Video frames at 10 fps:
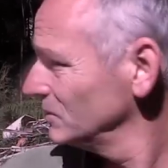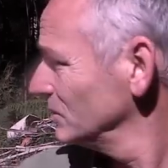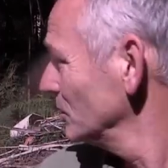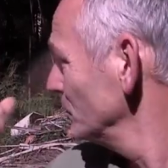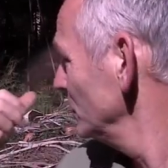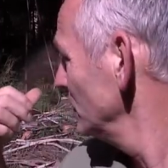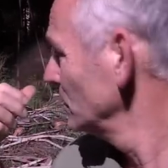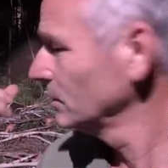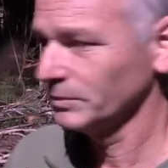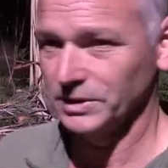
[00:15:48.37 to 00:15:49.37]
It'll be
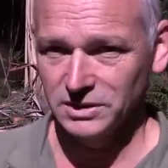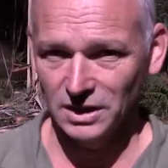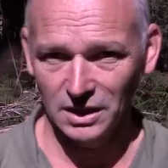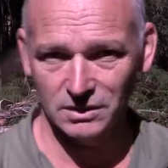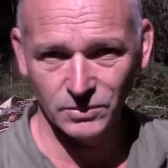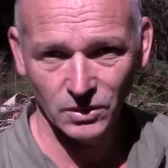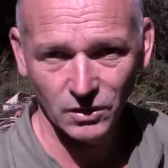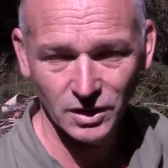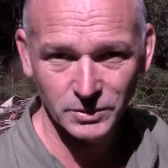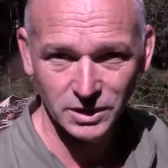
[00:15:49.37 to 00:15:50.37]
a little bit darker
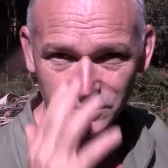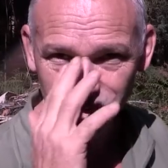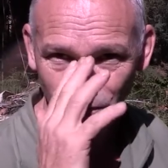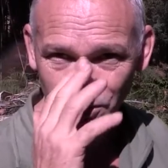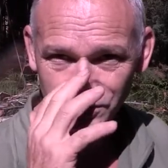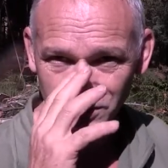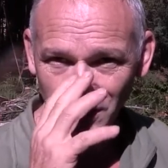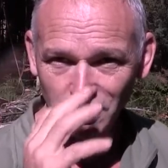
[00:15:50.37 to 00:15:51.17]
behind me in spots,